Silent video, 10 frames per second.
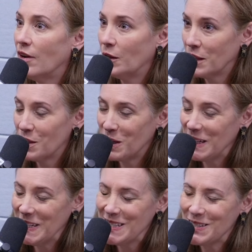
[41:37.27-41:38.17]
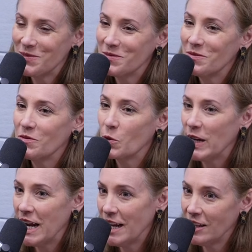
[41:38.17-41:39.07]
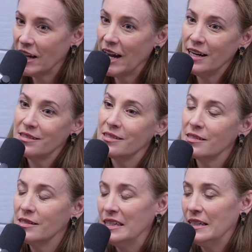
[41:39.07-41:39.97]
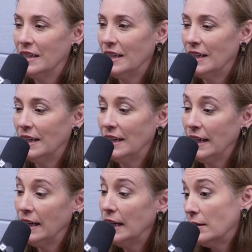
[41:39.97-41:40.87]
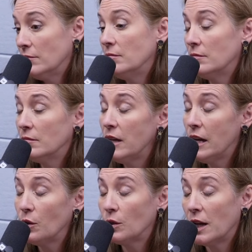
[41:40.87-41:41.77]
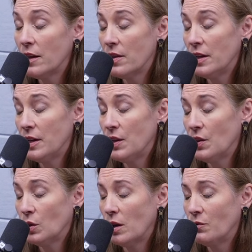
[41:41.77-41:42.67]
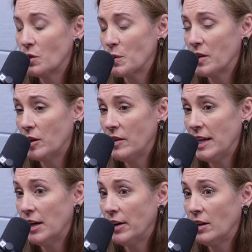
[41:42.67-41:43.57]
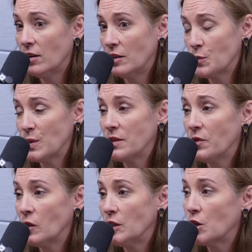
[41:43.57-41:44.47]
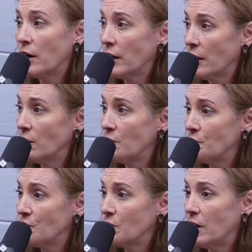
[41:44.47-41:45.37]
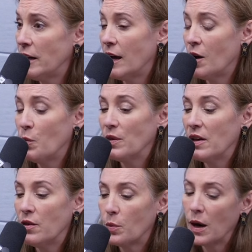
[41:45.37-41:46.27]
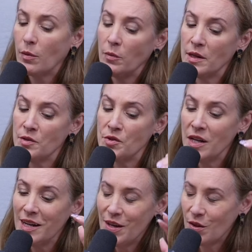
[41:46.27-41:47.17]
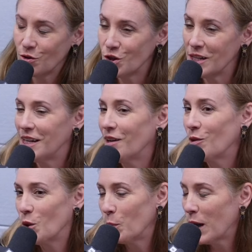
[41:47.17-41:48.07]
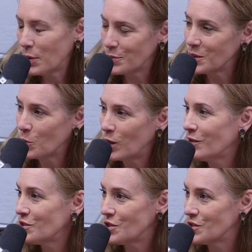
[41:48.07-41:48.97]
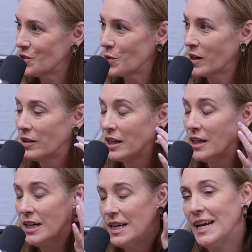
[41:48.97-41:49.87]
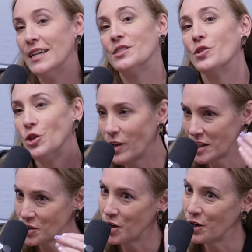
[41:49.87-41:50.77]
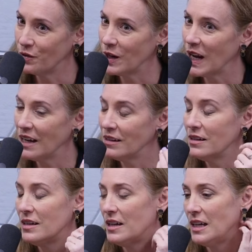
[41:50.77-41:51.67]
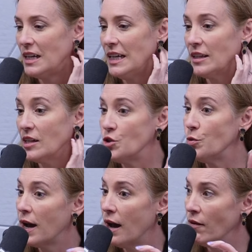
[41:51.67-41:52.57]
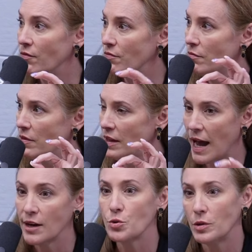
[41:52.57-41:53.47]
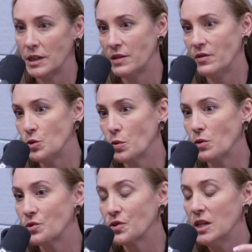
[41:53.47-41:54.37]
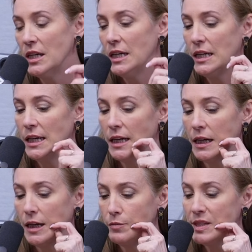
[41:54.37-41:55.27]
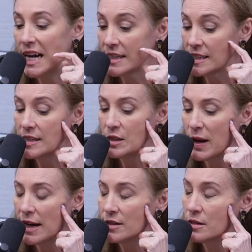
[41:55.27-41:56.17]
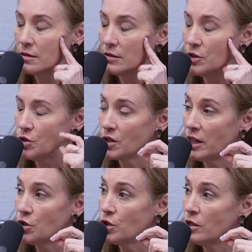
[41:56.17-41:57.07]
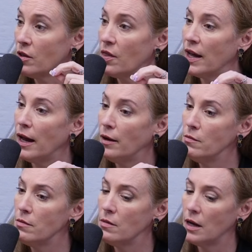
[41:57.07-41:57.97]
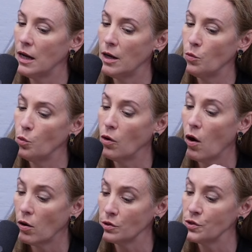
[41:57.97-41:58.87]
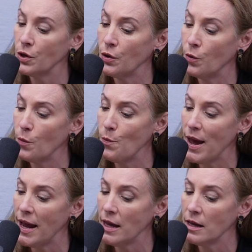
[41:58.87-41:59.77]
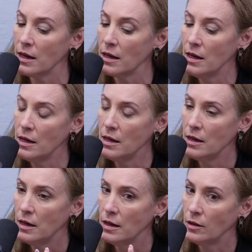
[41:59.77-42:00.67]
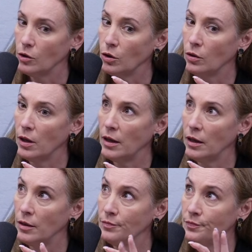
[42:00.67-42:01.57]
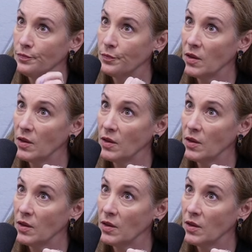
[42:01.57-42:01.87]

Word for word: following the monies, creating the case, uh, and you know, a lot of the the law enforcement that are in the area are specifically targeting those right now. But the other problem is they'll shut down and they'll pop up somewhere else just as quickly, and so then you got to start over again uh, unless you have the actual individuals. Uh, Texas has passed legislation that uh, will also make um,